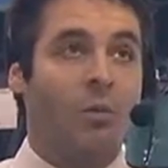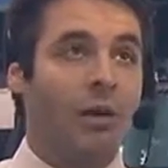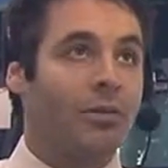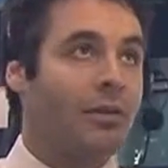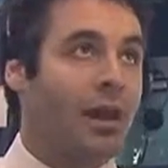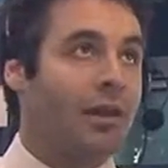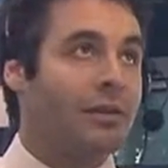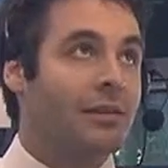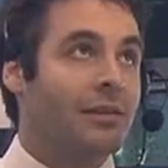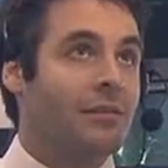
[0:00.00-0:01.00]
Whether or not
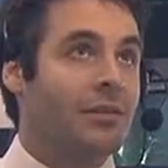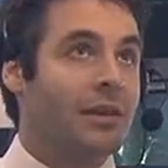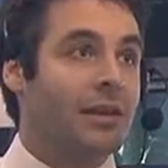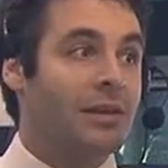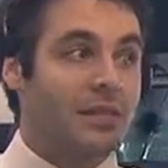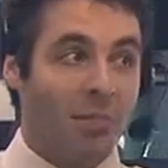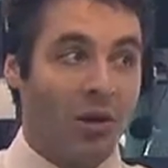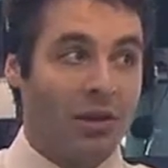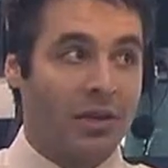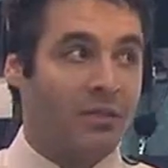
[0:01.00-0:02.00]
the
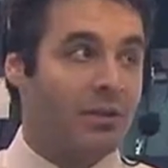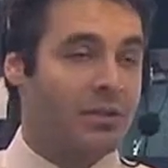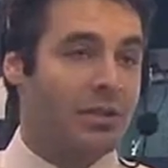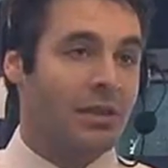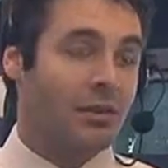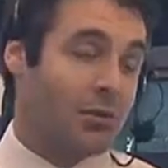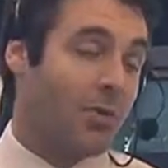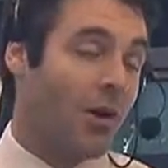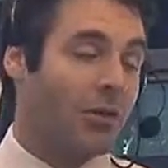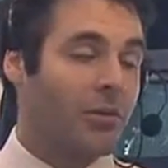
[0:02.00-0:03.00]
small leak we were seeing or
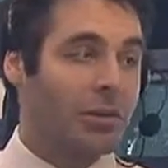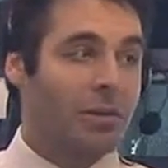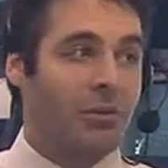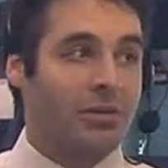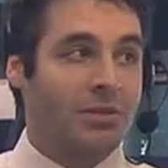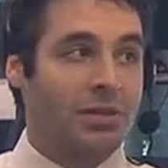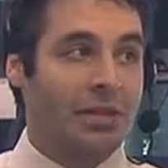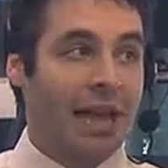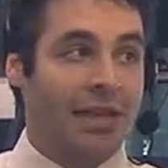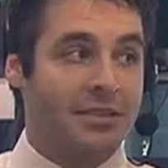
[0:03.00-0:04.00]
smaller leak we were
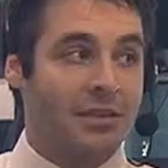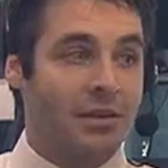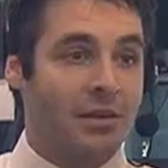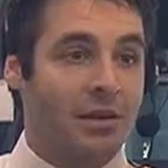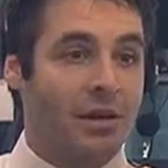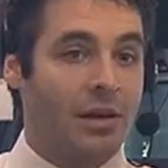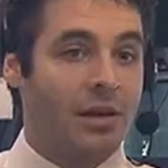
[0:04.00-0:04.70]
seeing last year